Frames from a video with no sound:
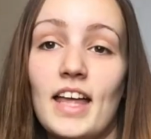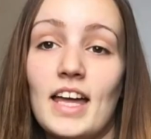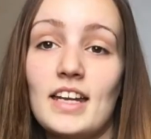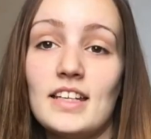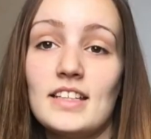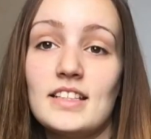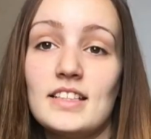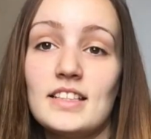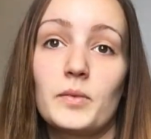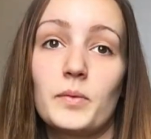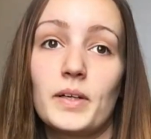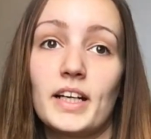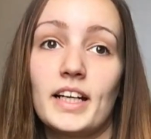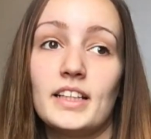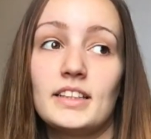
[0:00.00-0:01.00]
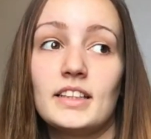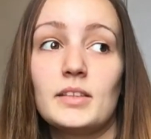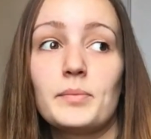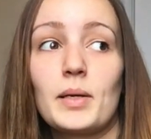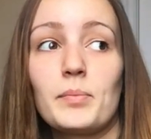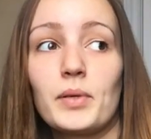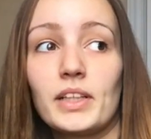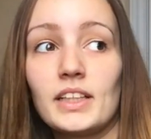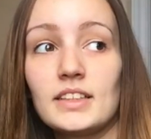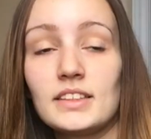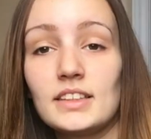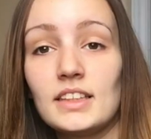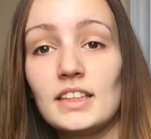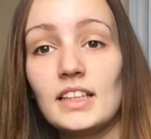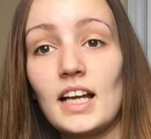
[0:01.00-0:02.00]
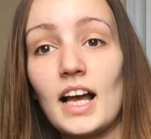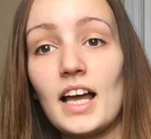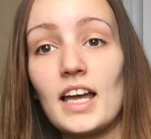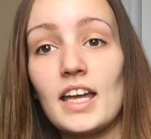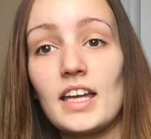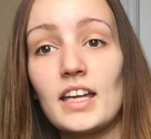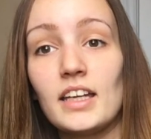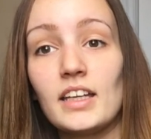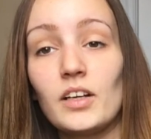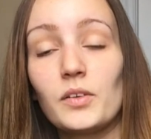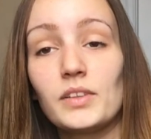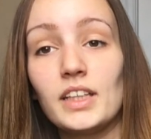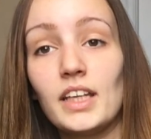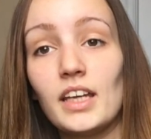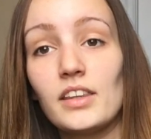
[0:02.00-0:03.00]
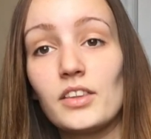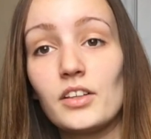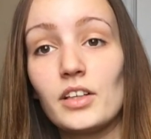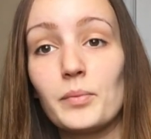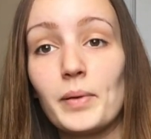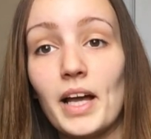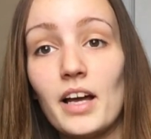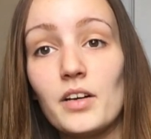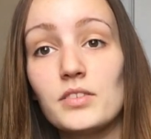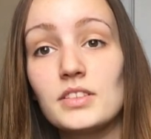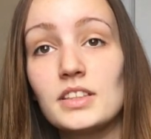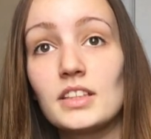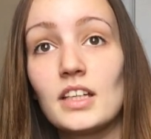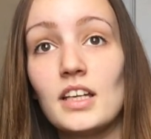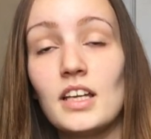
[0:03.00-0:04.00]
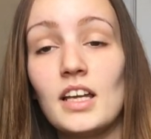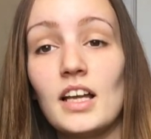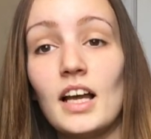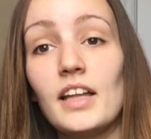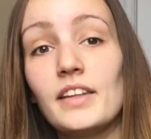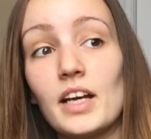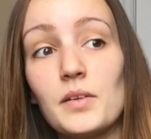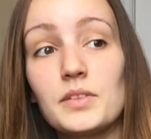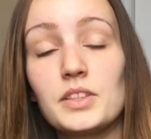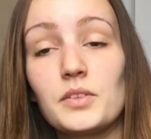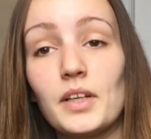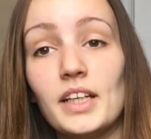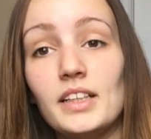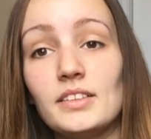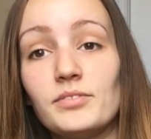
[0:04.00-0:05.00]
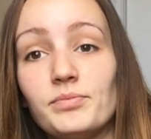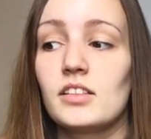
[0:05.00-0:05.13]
that is what I did. My pregnancy, I only gained 30 pounds and that was great.